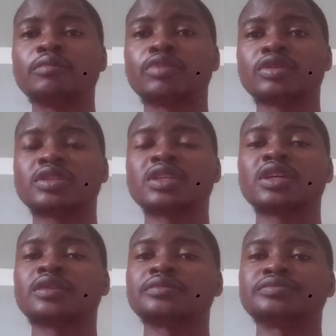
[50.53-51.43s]
but
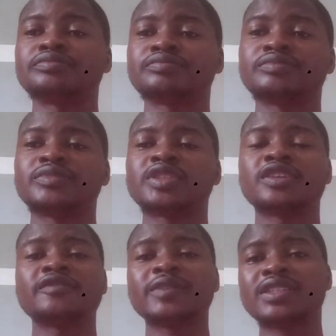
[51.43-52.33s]
the
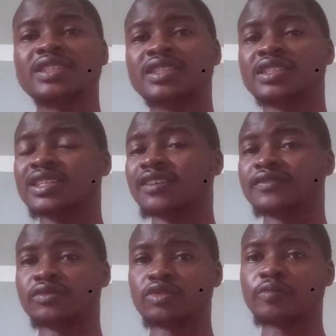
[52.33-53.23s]
government didn't have
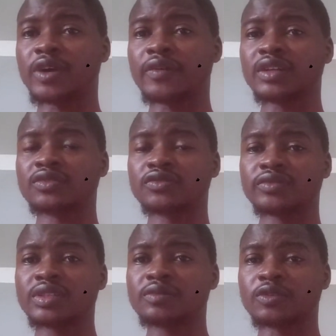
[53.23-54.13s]
the willpower to do
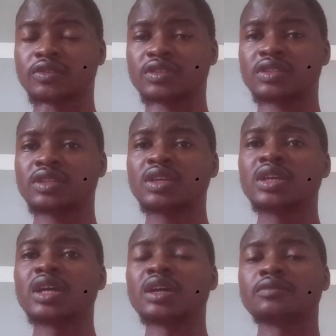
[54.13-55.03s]
it because
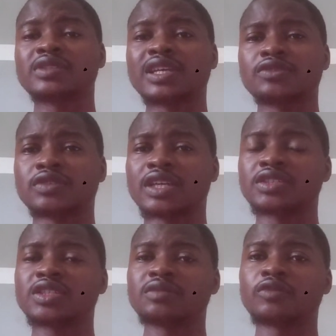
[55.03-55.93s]
SARS was
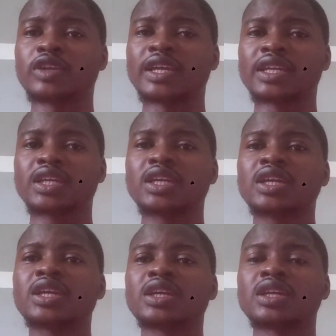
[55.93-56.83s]
actually more like
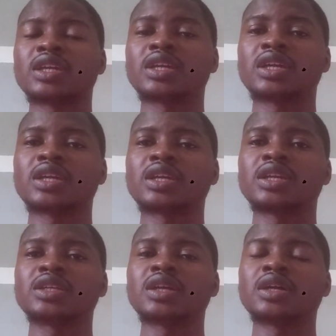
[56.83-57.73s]
a